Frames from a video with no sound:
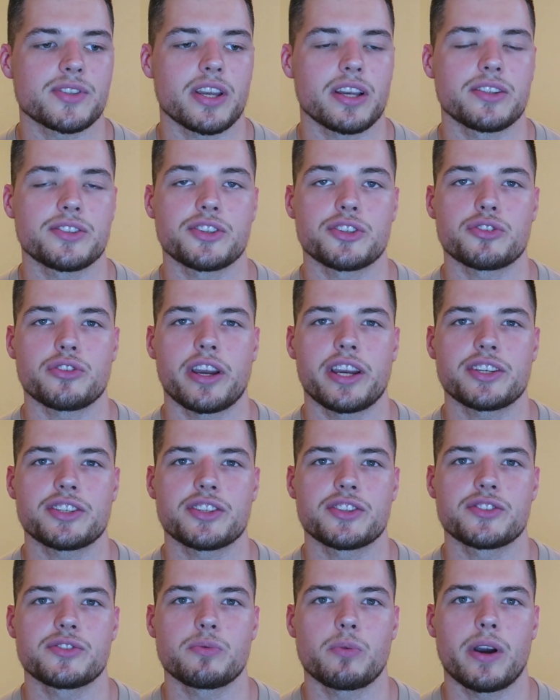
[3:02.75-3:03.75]
certain
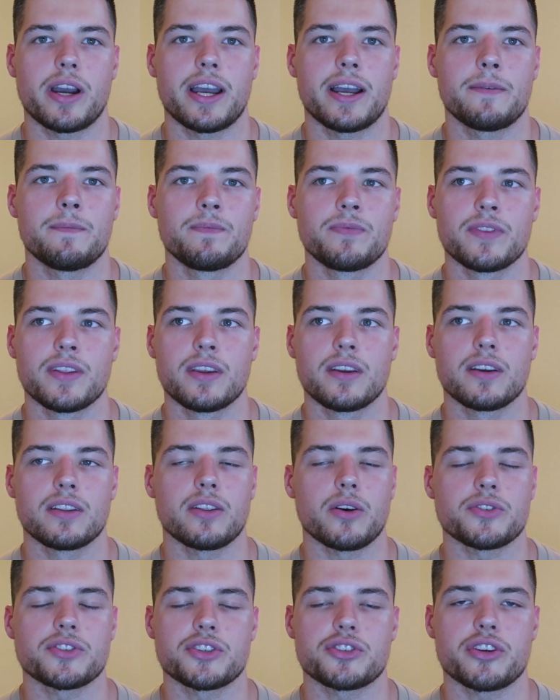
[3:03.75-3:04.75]
situations where
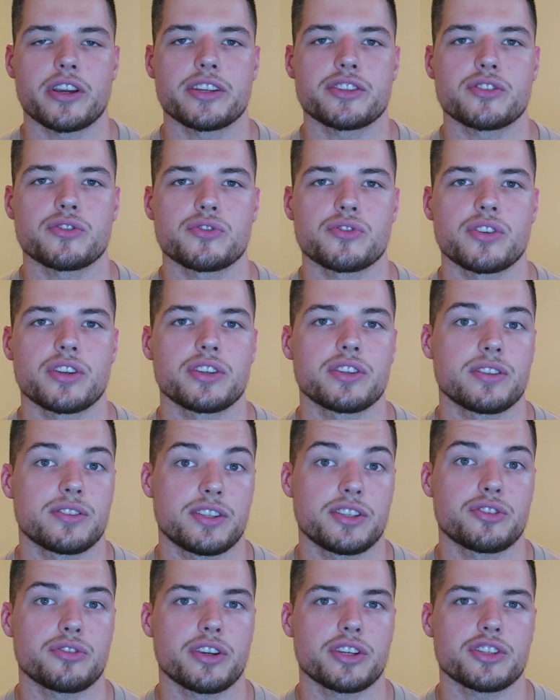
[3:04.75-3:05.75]
those
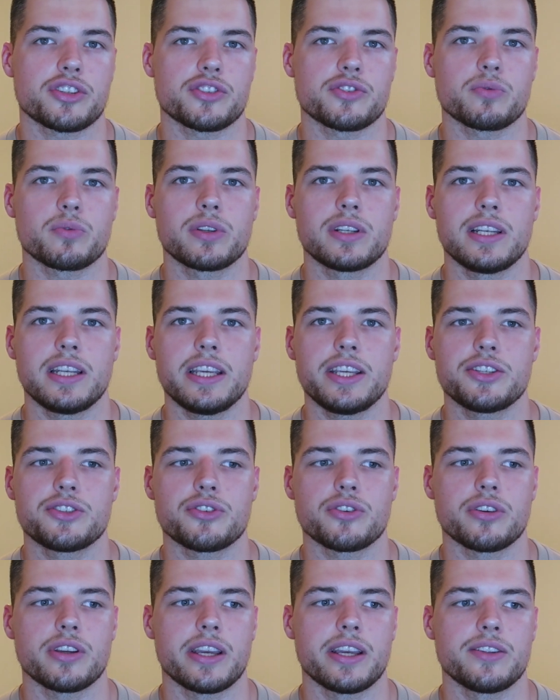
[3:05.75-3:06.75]
situations would lead
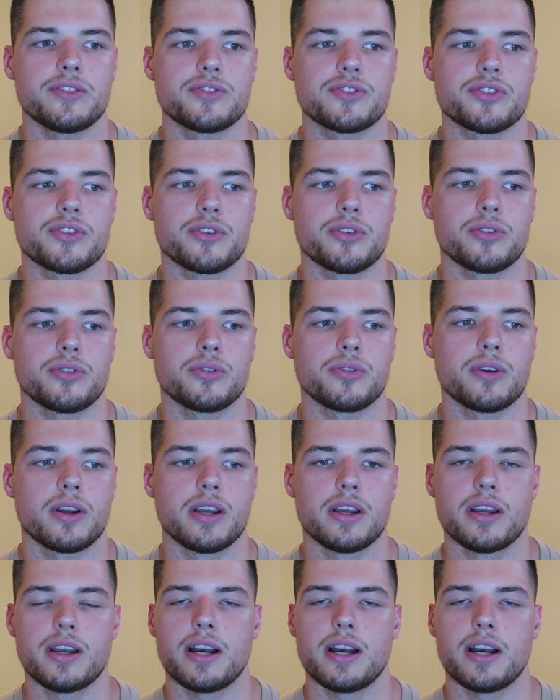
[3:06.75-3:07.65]
you into